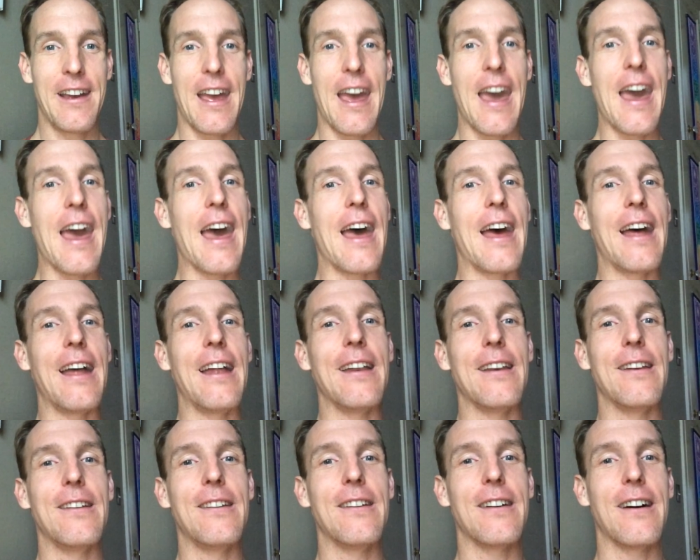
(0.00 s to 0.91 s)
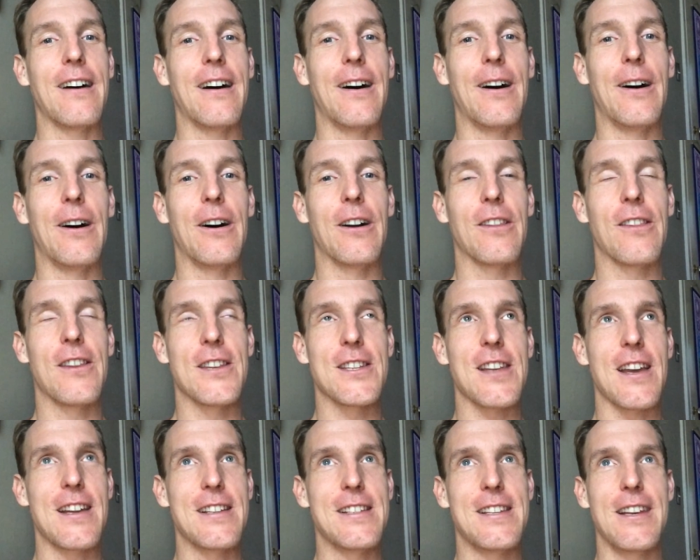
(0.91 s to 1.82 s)
And
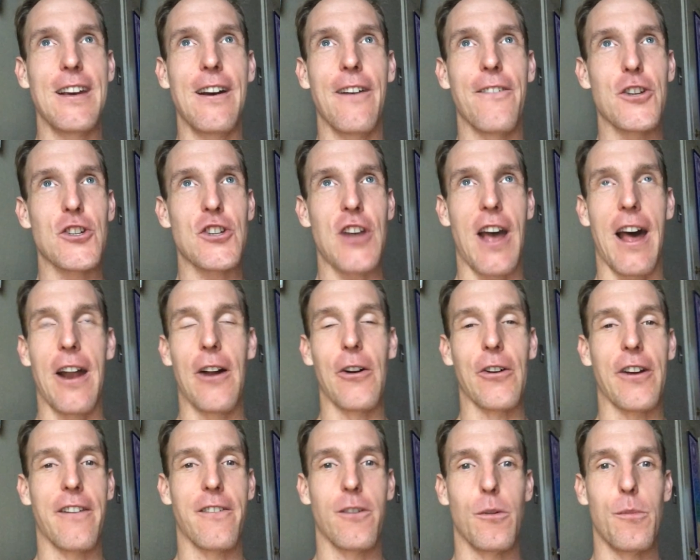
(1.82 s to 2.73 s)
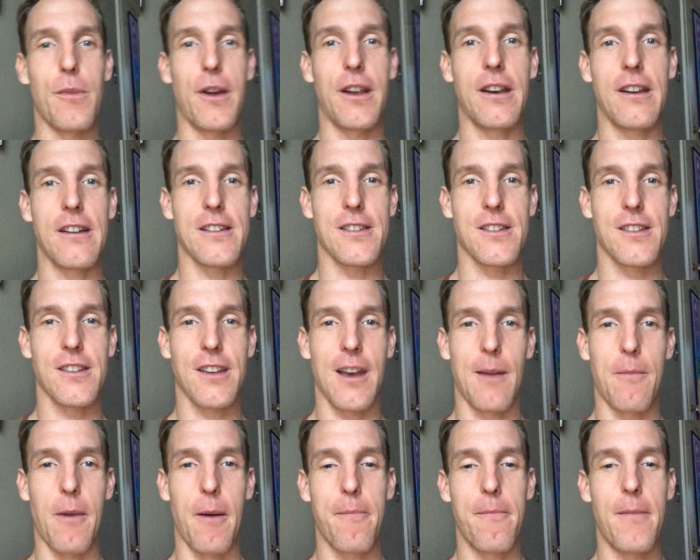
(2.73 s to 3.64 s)
this idea of a shadow government has
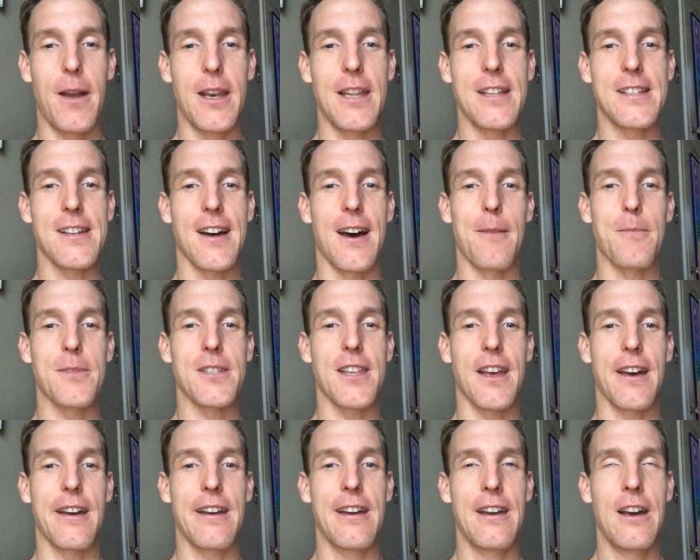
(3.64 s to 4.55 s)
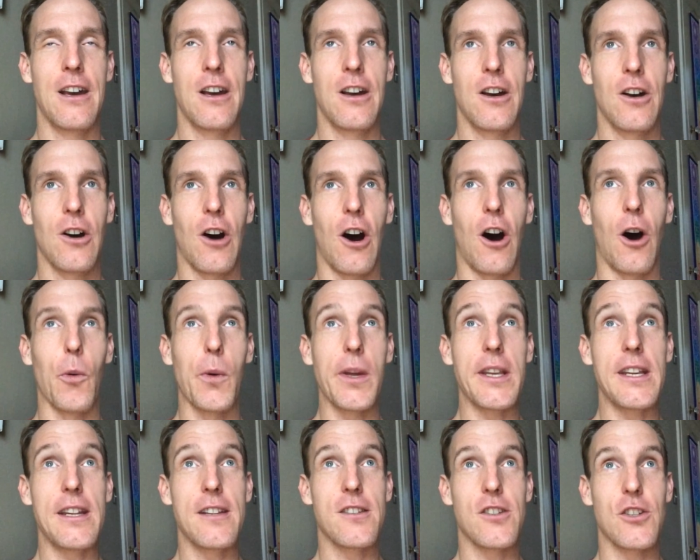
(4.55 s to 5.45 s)
come up many times, that all
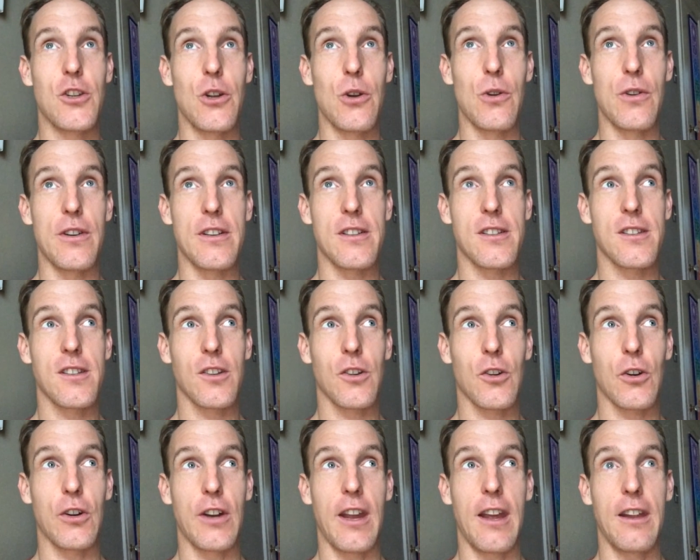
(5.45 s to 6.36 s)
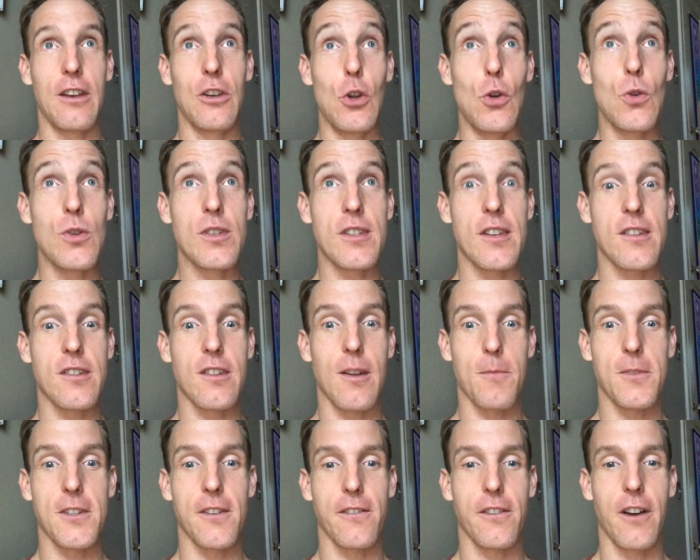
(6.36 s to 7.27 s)
we need to do is create new
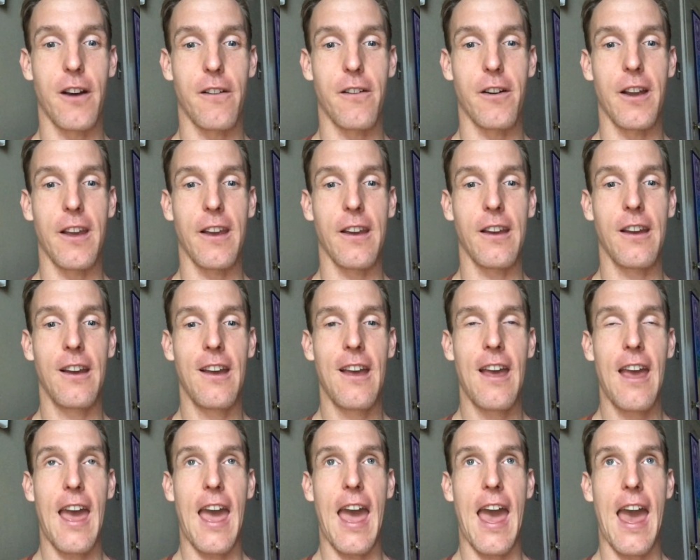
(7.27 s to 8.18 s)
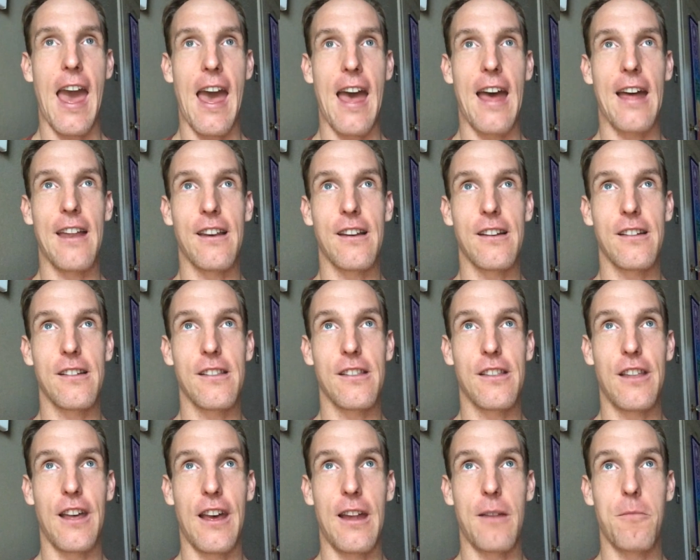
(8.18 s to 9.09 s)
systems of governing, and
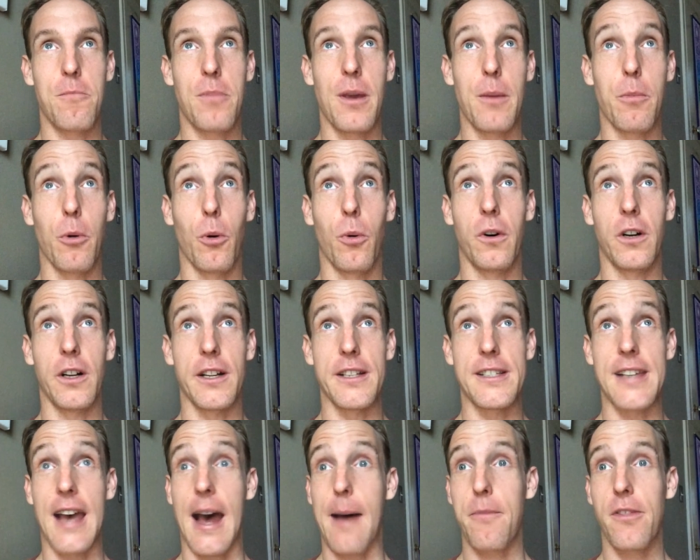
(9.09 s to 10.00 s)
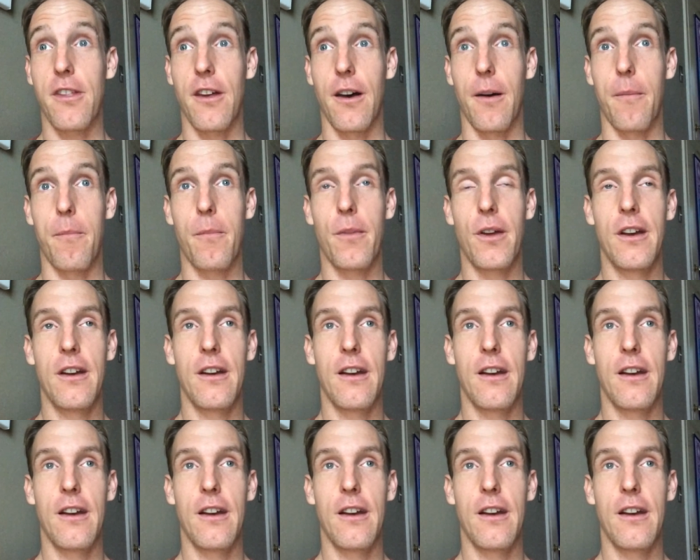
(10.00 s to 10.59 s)
then people will adapt them